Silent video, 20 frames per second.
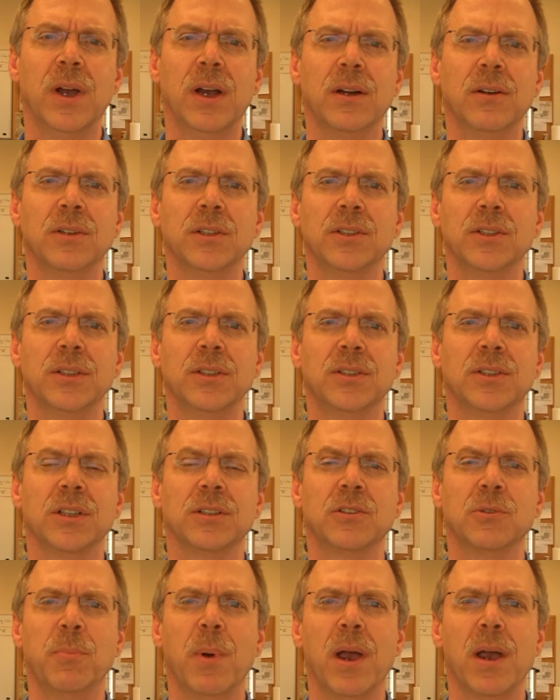viruses
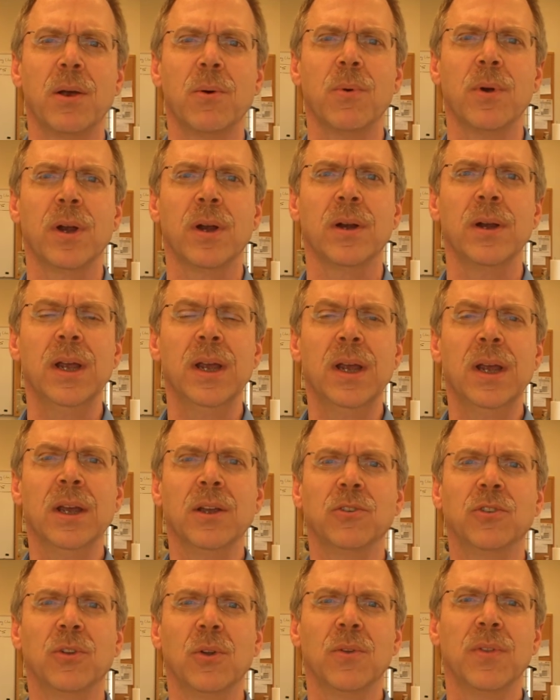and spyware
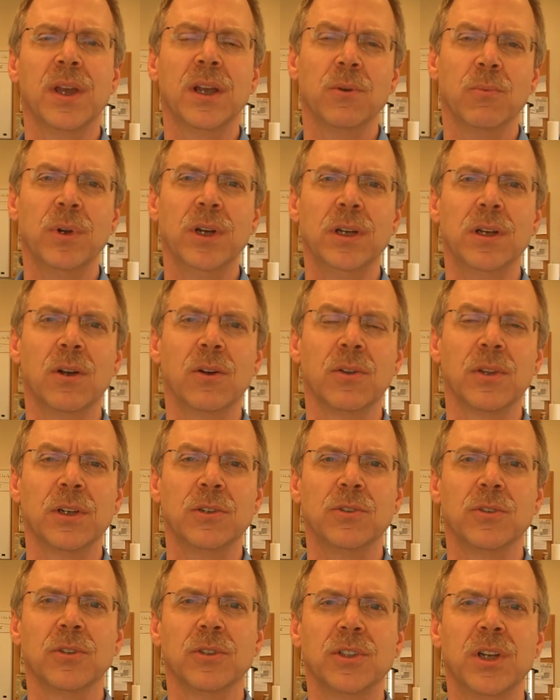so that we know
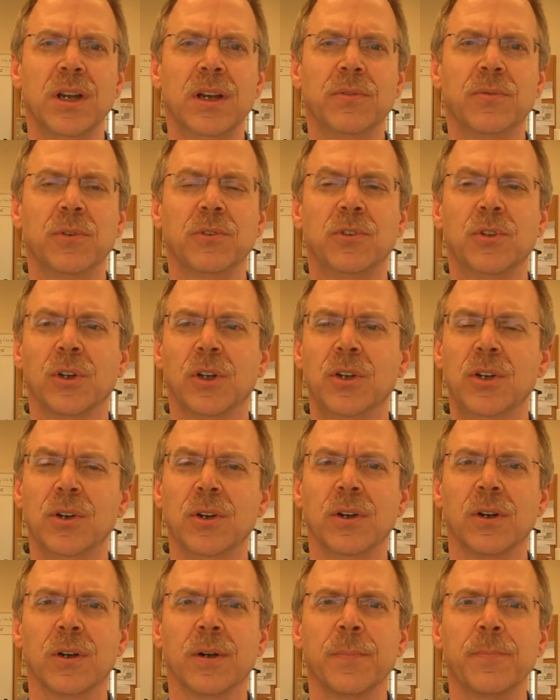that you're safe and
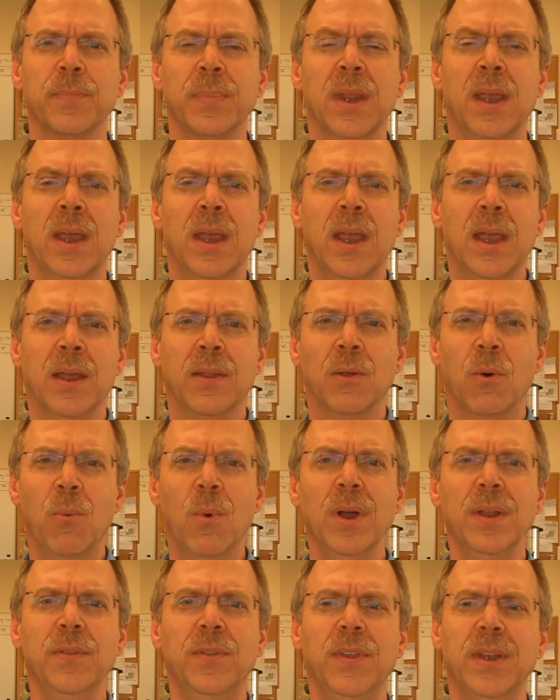secure. The
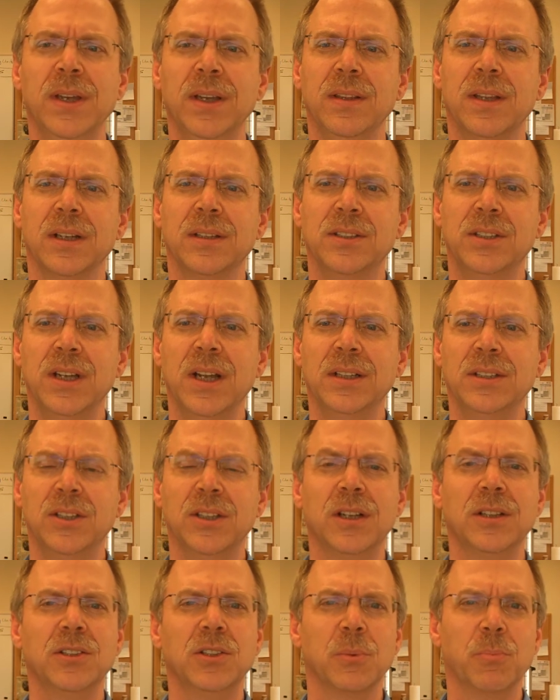one thing that
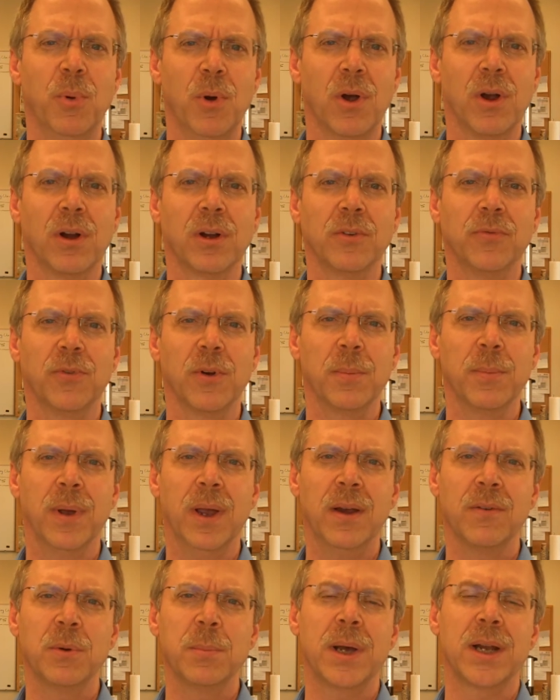sets us apart from
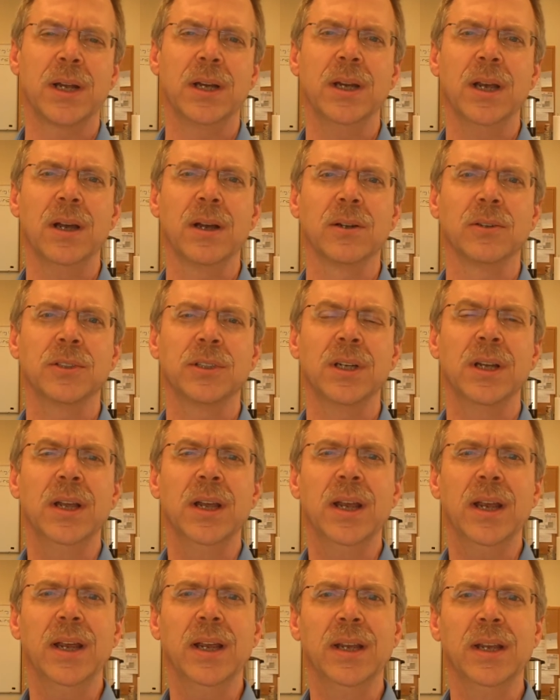everybody else
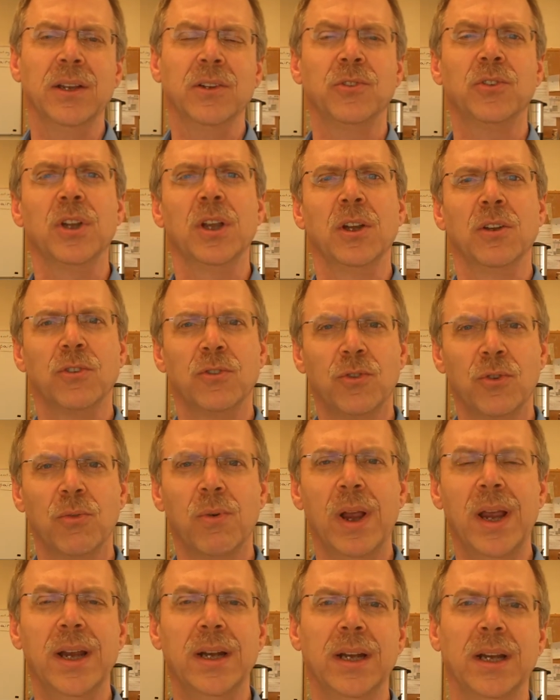is
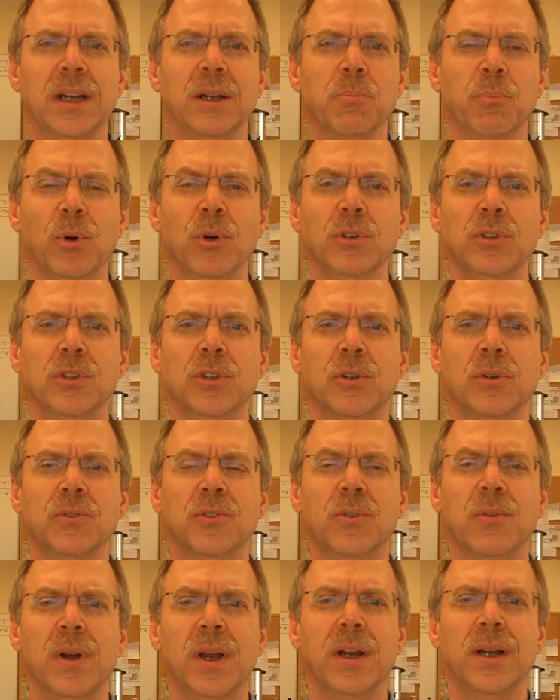training, personal
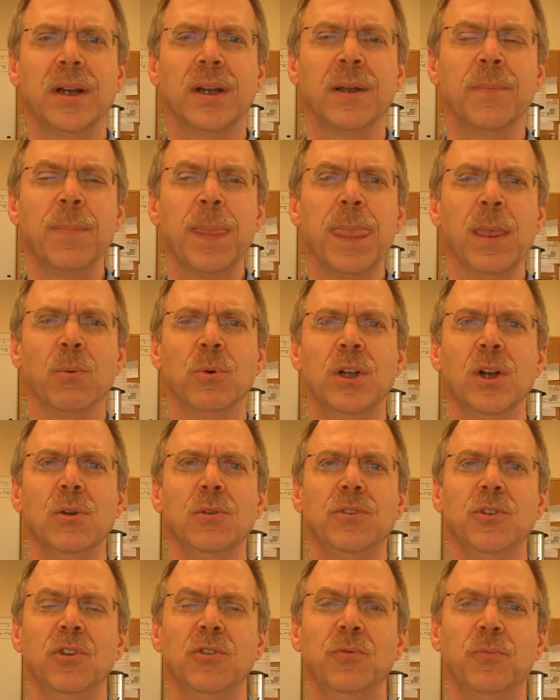training. We
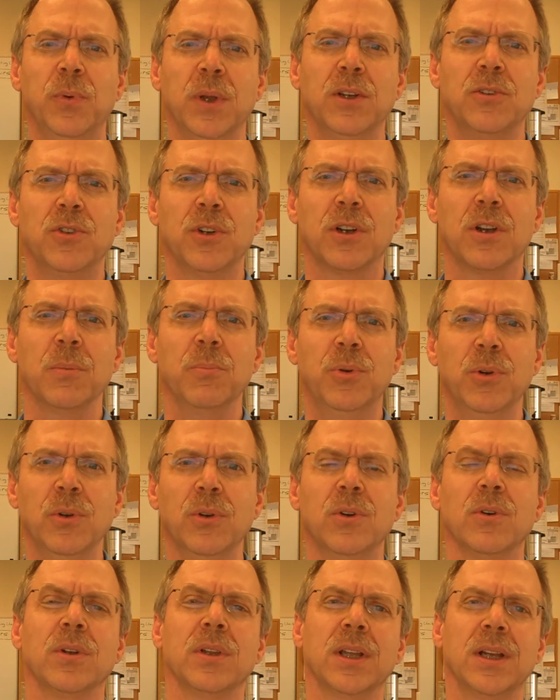don't just fix your
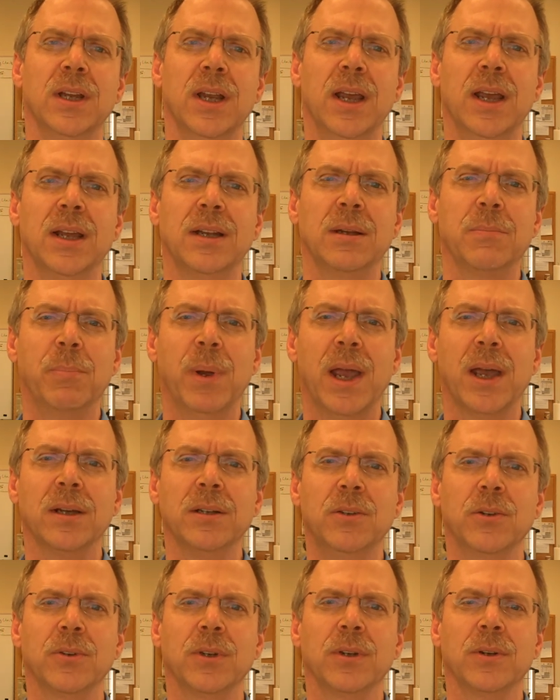computer and then hand it
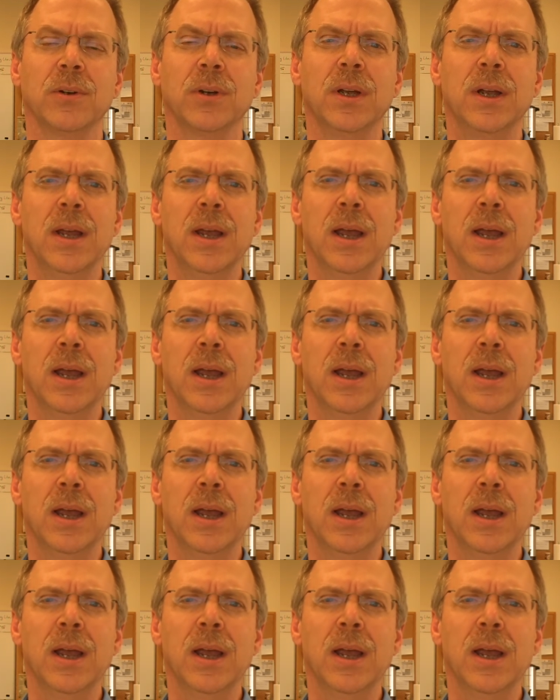back to you.